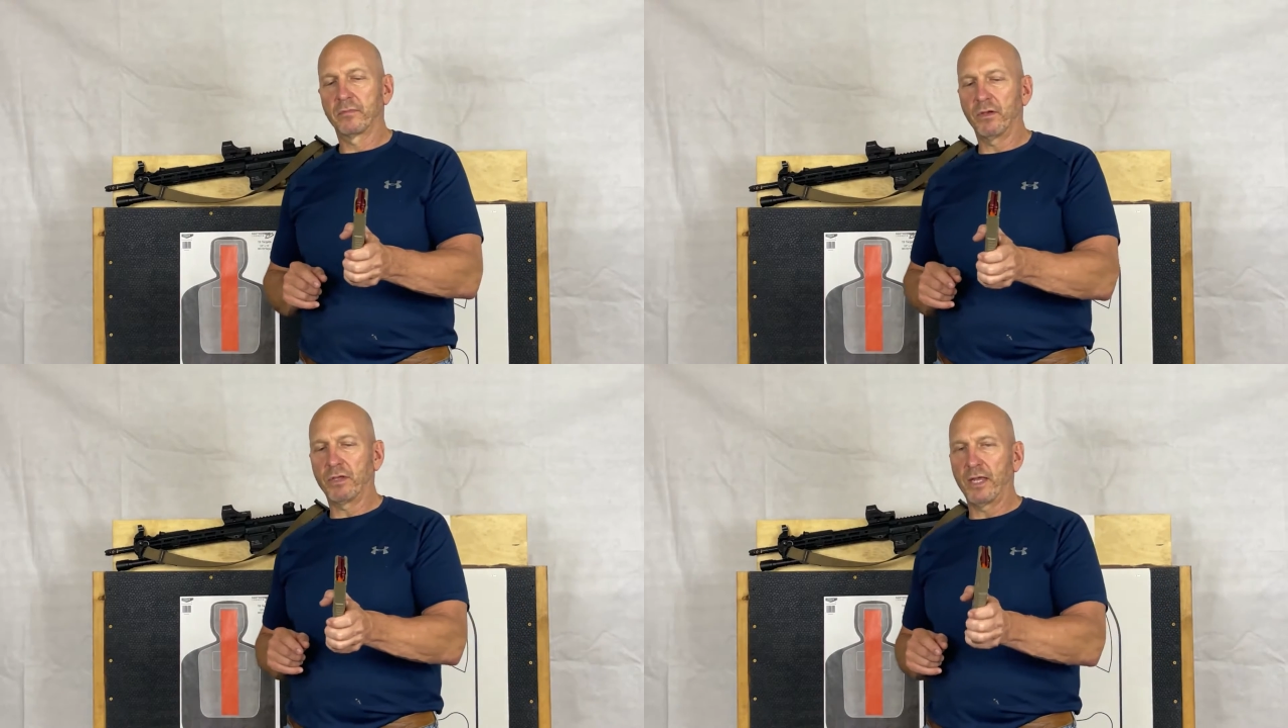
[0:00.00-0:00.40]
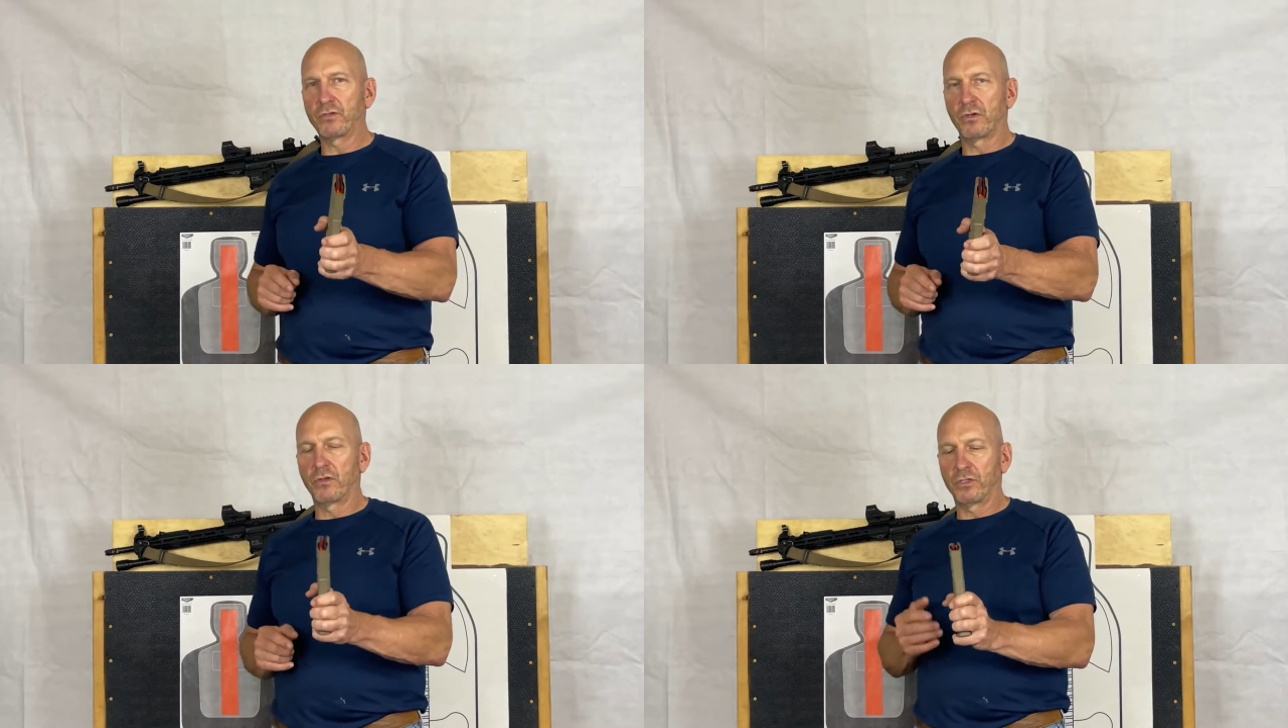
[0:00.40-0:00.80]
Okay, it's
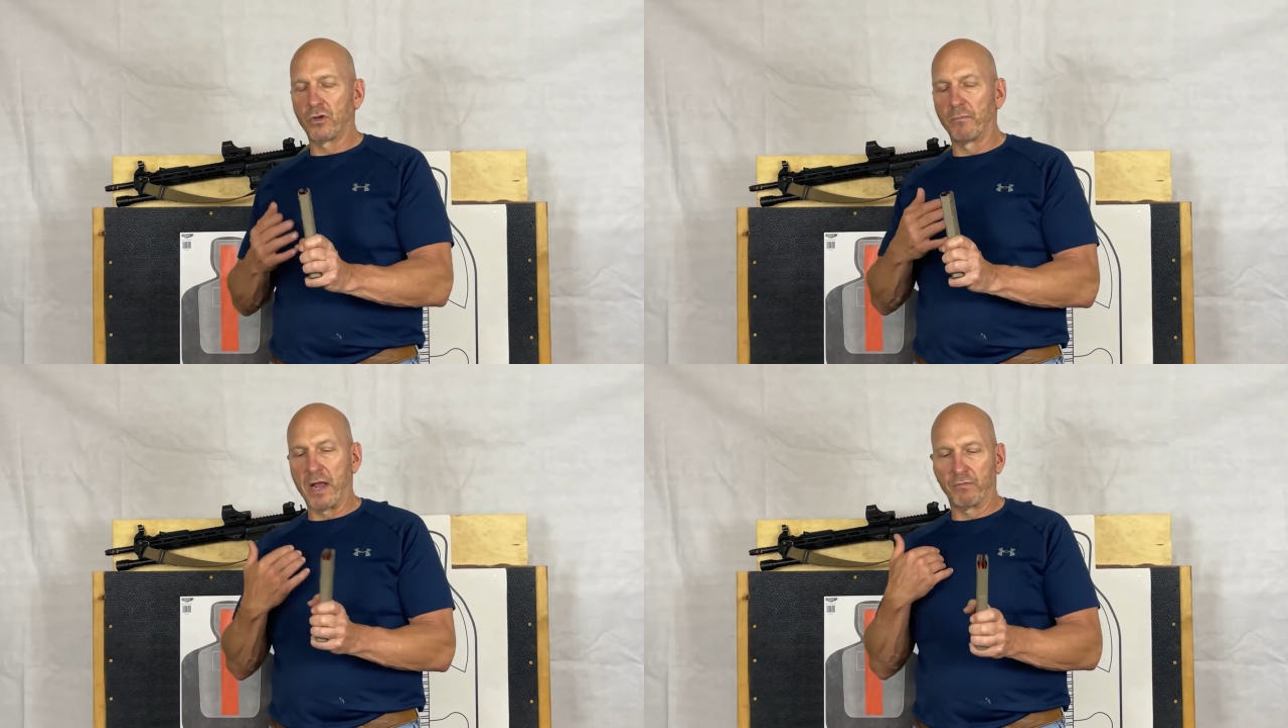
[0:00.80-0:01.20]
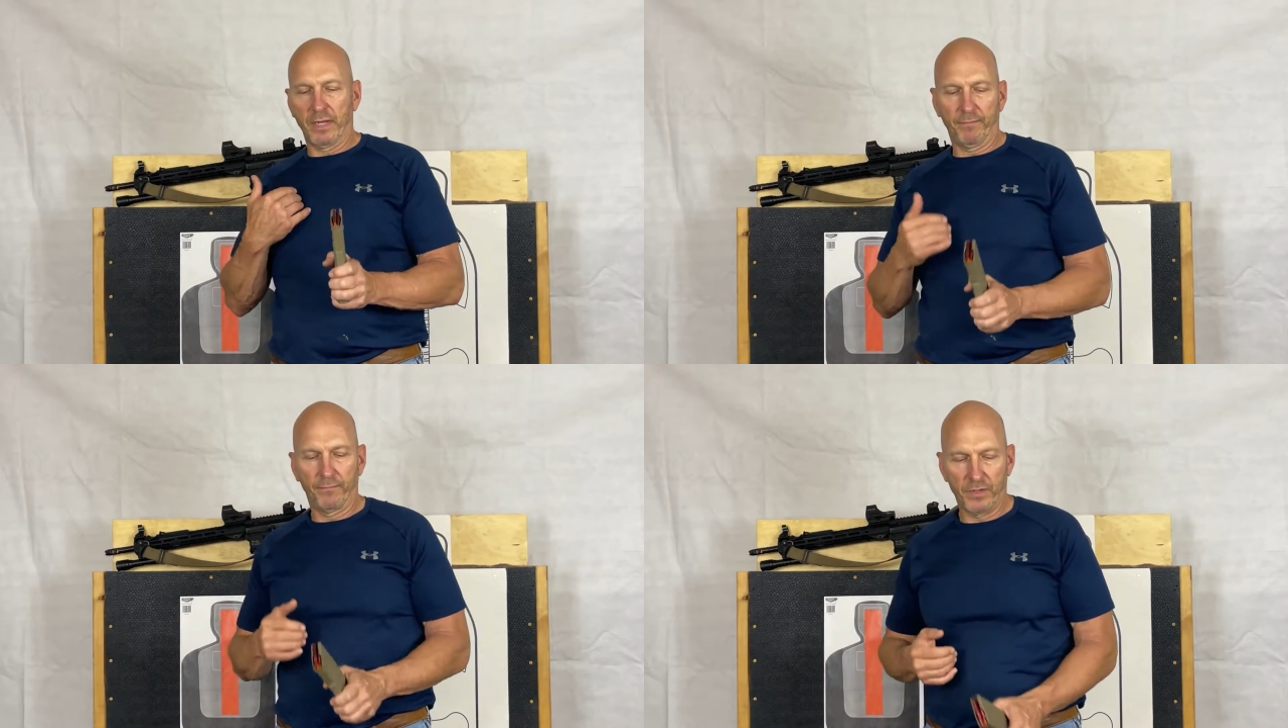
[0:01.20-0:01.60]
on my
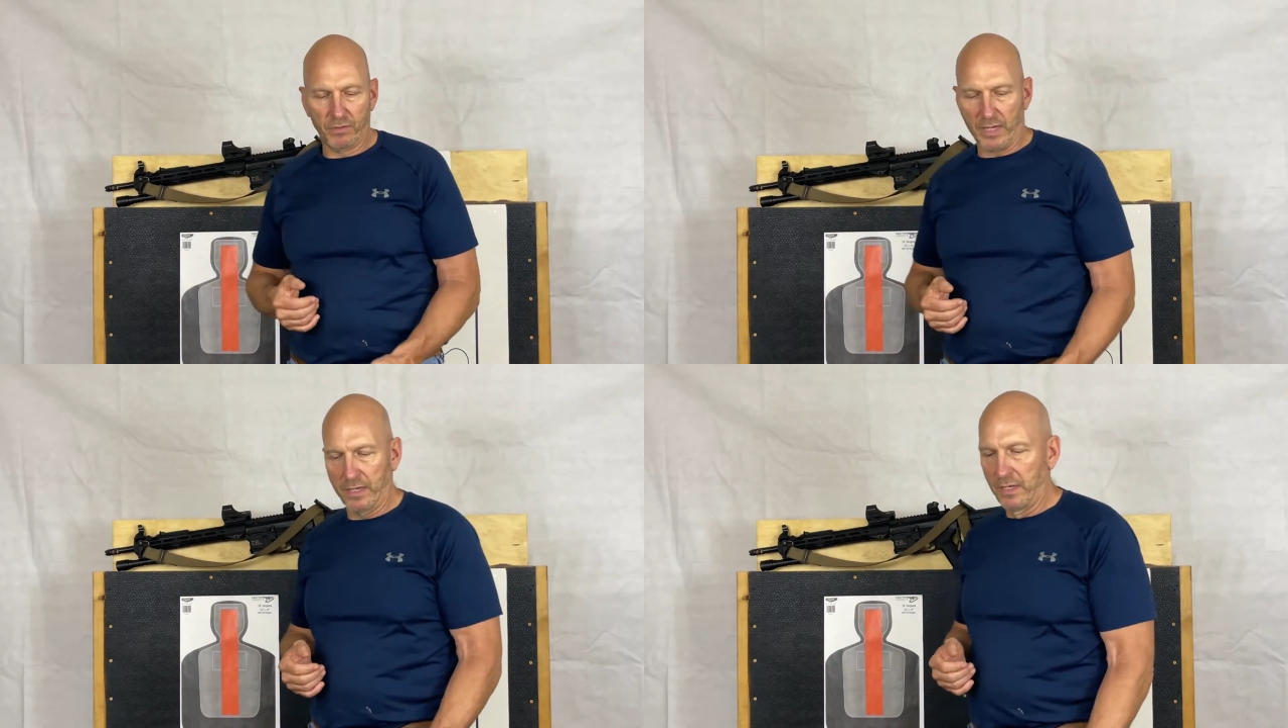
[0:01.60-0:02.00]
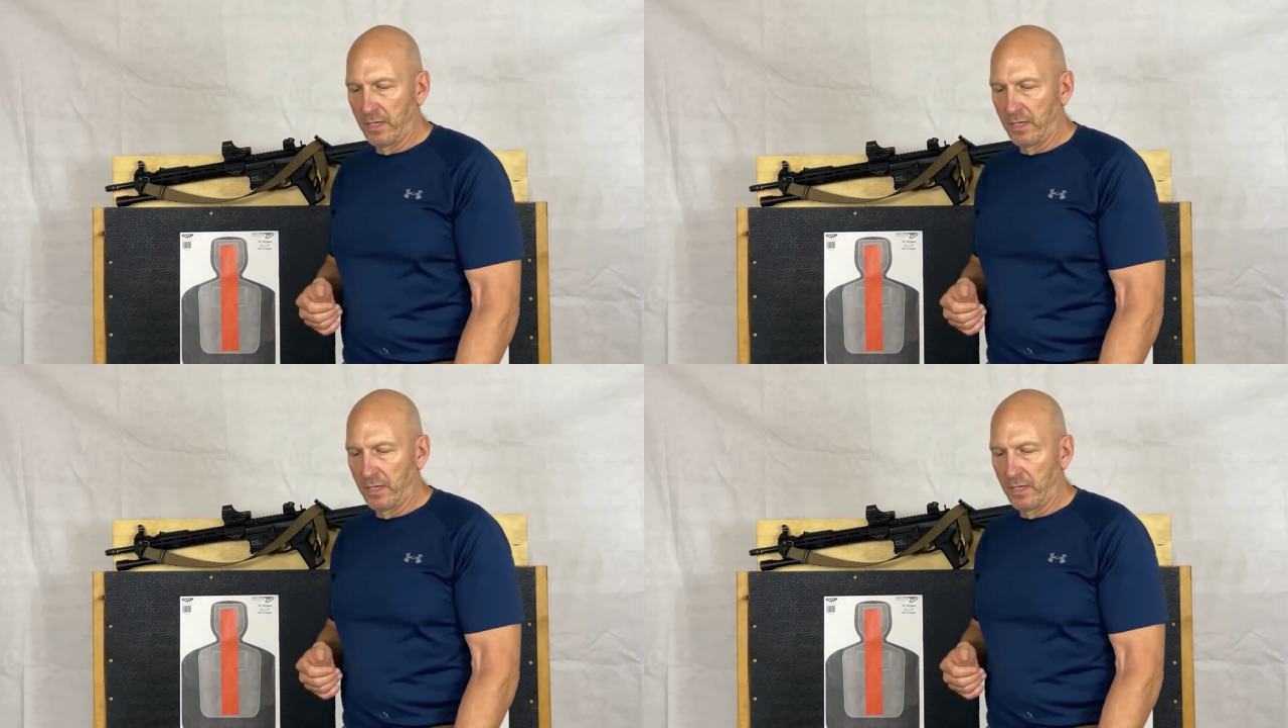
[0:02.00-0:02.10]
right. Okay.